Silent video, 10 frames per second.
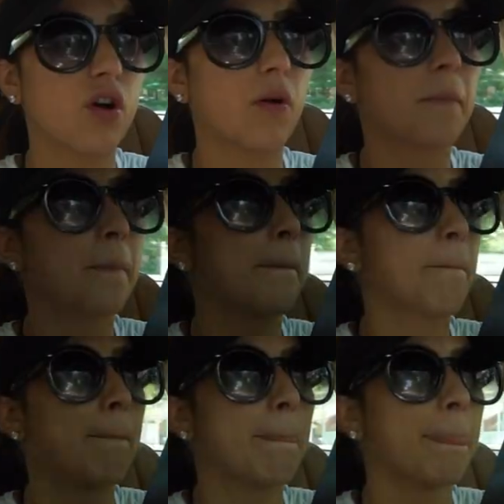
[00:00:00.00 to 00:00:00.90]
So
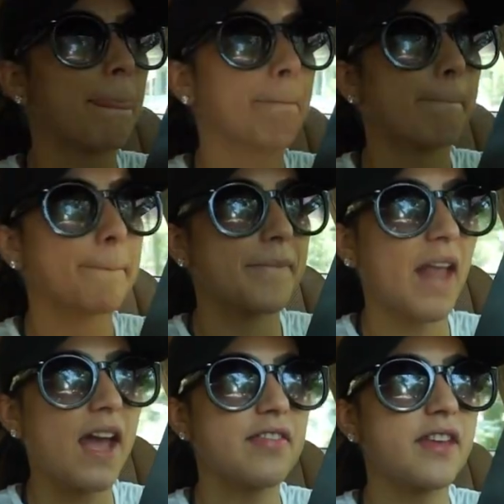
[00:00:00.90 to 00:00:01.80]

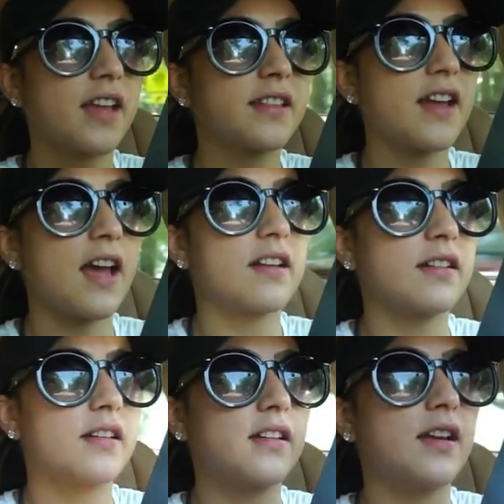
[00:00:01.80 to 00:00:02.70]
I think that
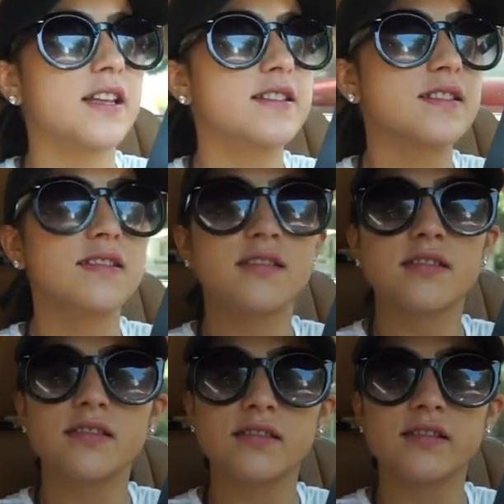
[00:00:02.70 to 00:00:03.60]
it's
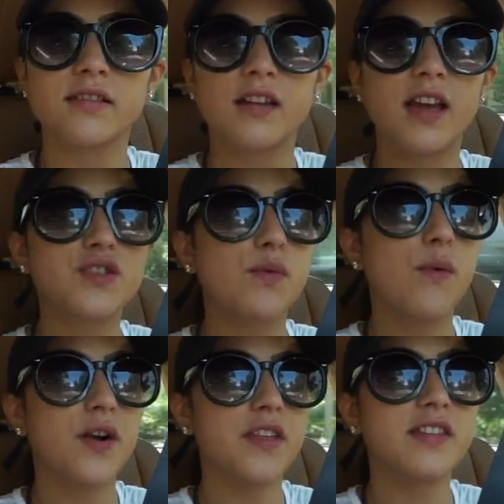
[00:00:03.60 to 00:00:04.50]

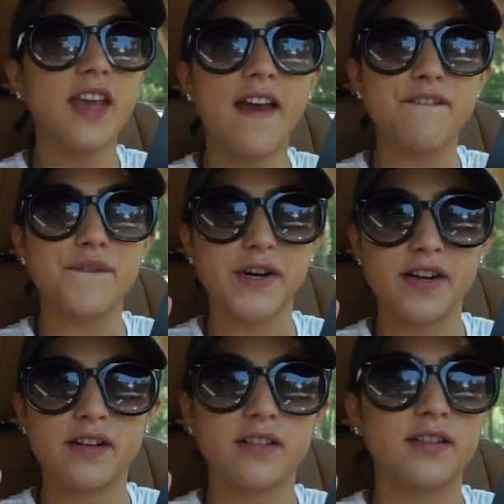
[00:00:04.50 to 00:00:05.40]
worth the
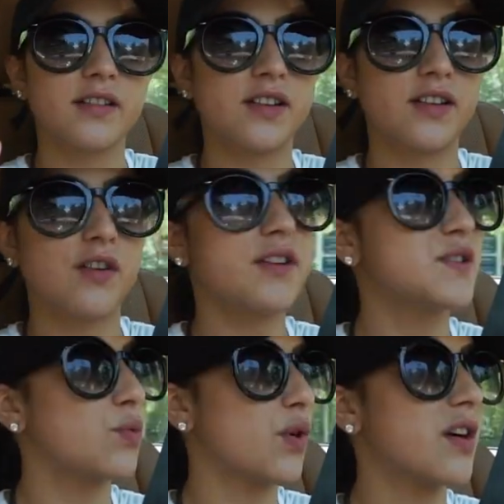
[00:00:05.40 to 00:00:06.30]
effort. You know,
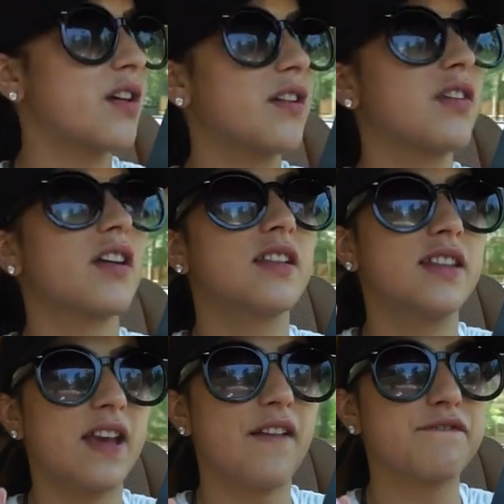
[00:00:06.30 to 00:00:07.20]
it's worth
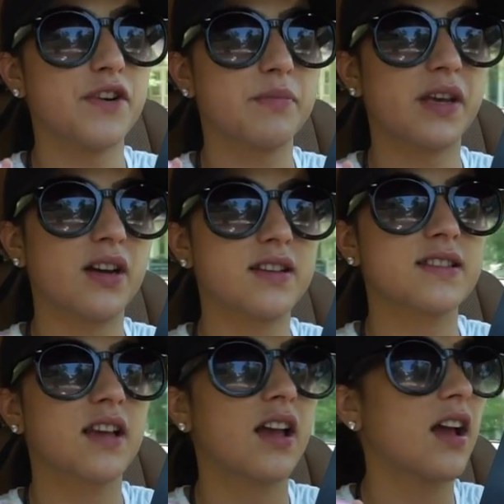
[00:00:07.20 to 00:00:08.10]
the effort,
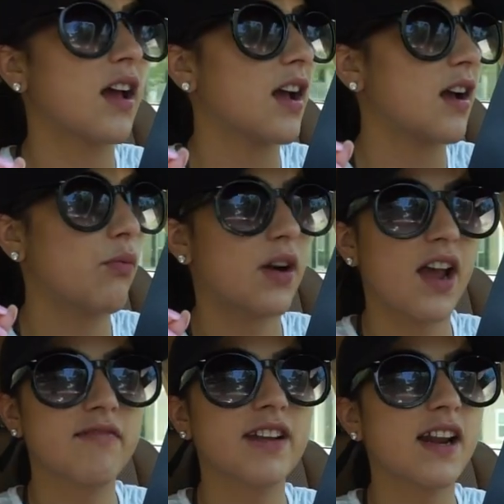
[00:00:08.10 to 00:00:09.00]
because what
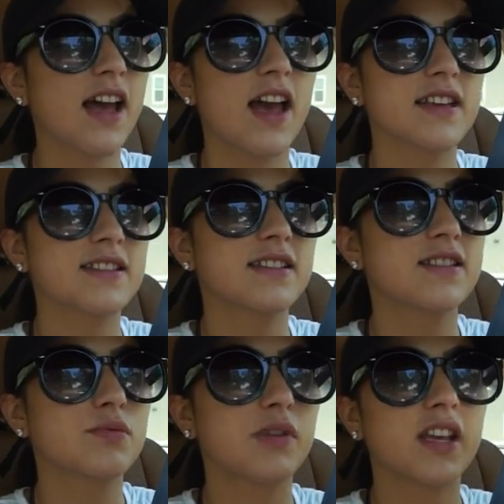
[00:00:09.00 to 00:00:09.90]
I realized
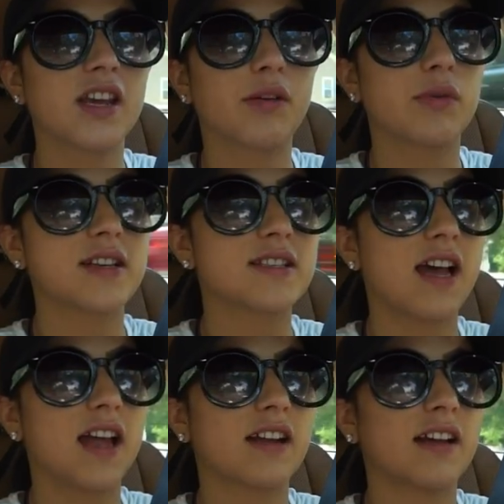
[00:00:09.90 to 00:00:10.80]
this week was
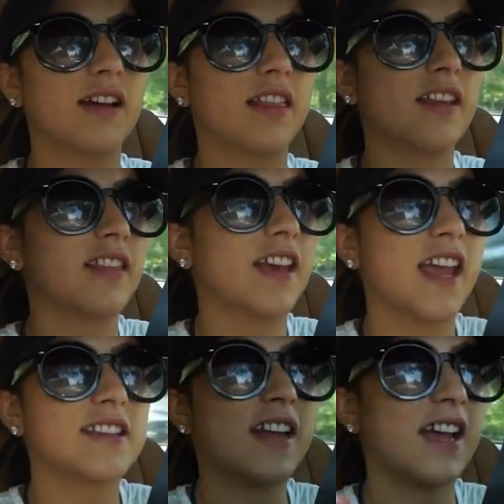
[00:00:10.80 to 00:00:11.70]
that the
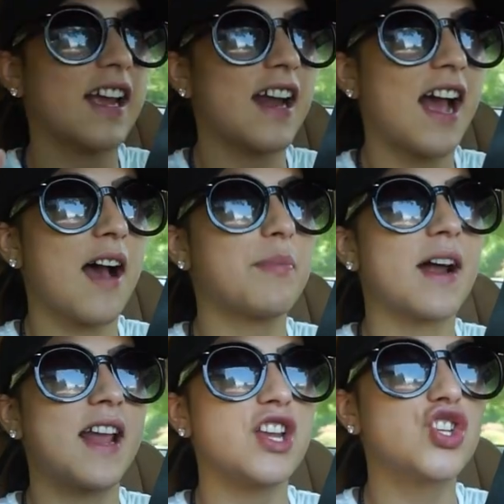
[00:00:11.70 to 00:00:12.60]
day that I got up
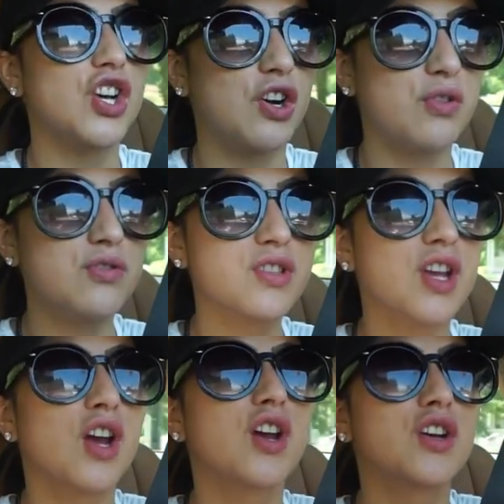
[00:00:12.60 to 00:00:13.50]
and I chose
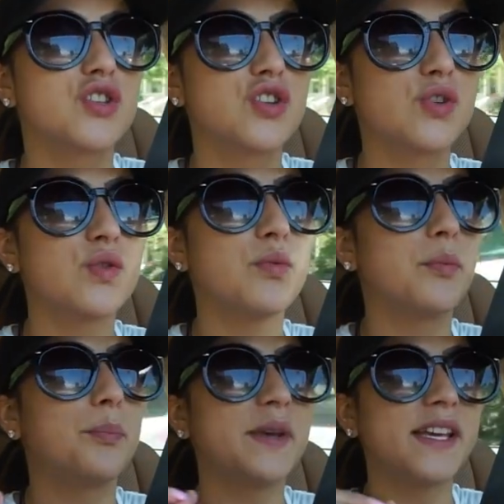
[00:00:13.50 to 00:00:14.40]
to
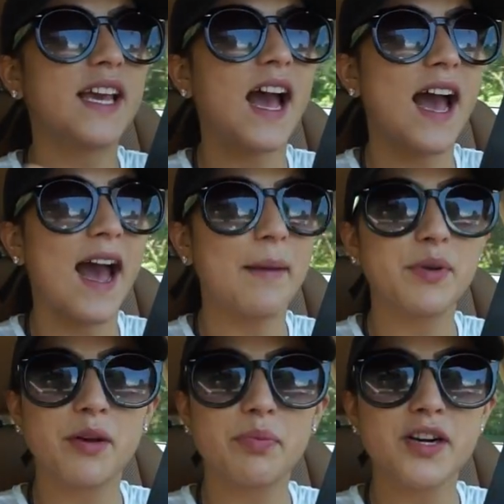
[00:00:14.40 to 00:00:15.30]
be a
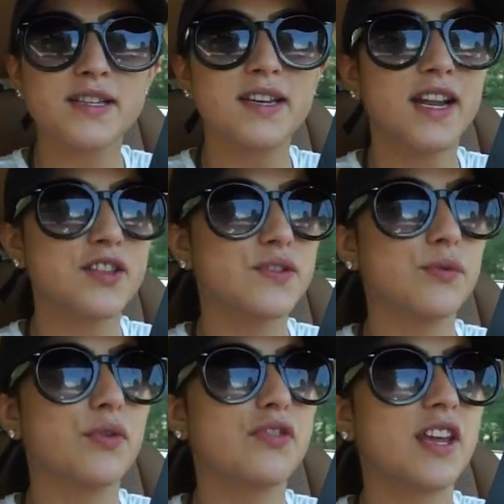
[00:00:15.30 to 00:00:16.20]
happier person and
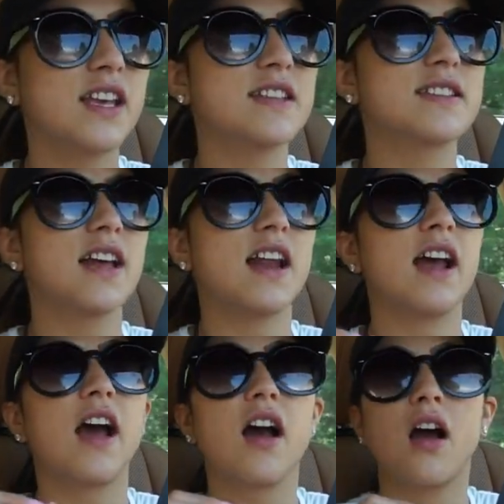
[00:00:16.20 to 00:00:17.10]
do things that
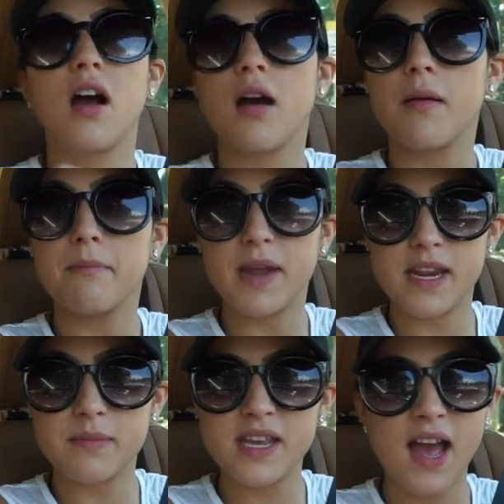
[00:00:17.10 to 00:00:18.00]

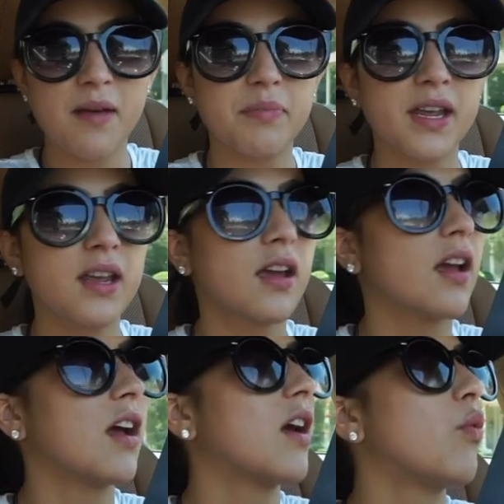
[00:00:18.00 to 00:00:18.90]
made me happy
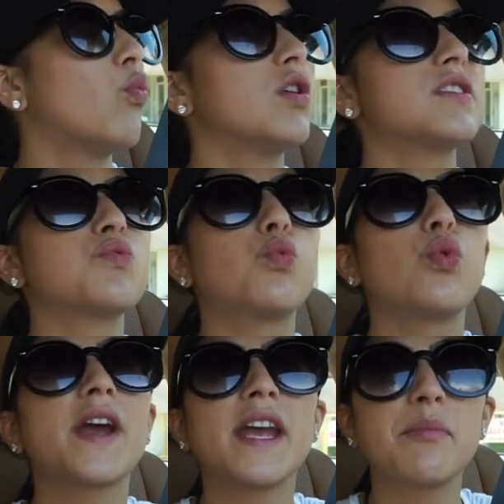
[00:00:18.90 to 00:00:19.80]
was
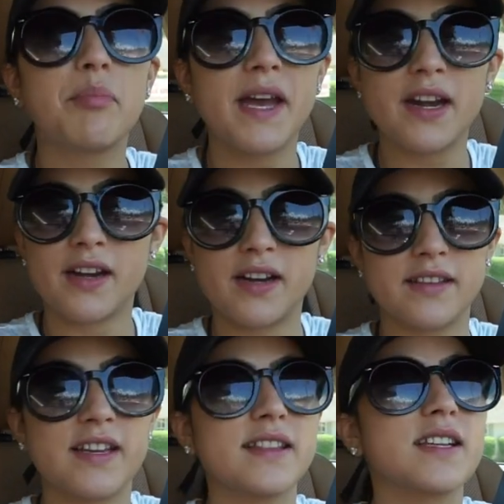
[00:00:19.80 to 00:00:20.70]
way better
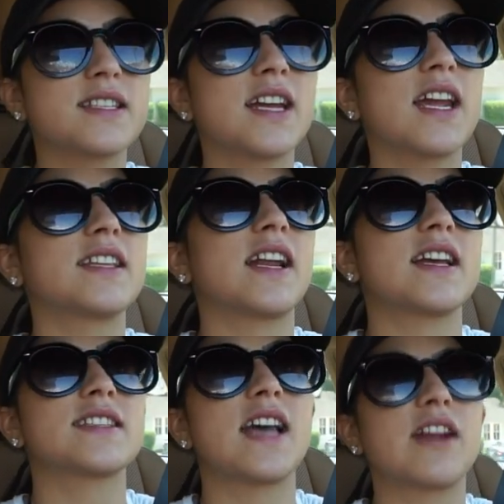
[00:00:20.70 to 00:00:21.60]
than the day that
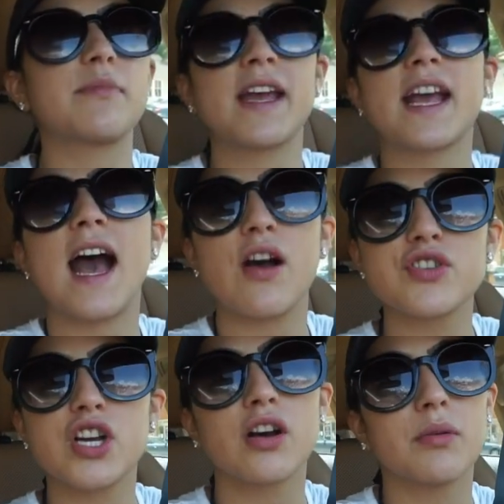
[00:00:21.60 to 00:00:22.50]
I sat on my
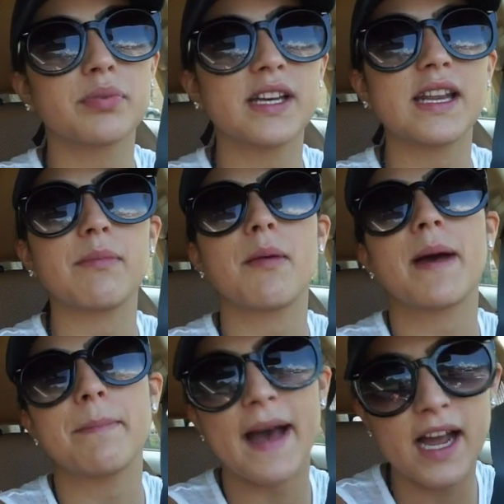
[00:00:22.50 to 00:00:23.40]
couch and complained about
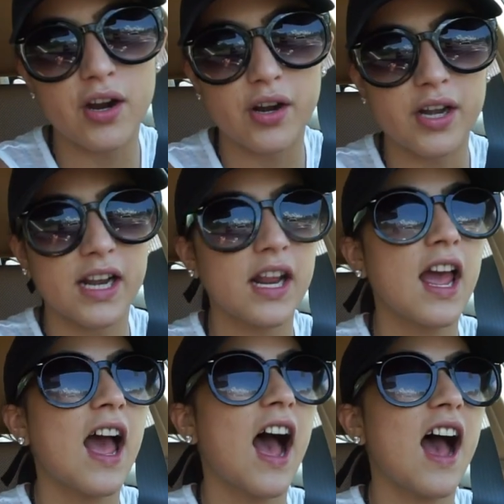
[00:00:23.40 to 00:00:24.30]
my back hurting
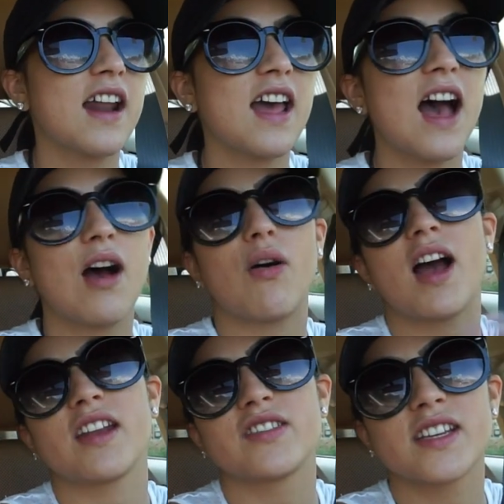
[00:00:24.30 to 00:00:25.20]
and how
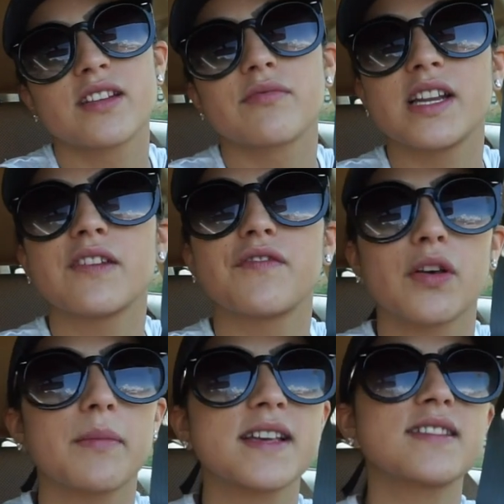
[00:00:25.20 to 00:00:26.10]
I didn't really
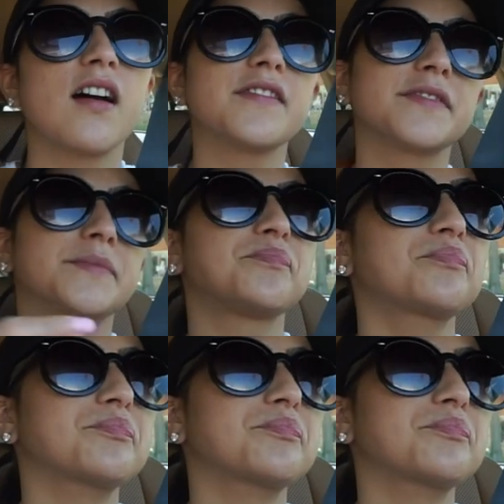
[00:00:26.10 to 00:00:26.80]
feel myself.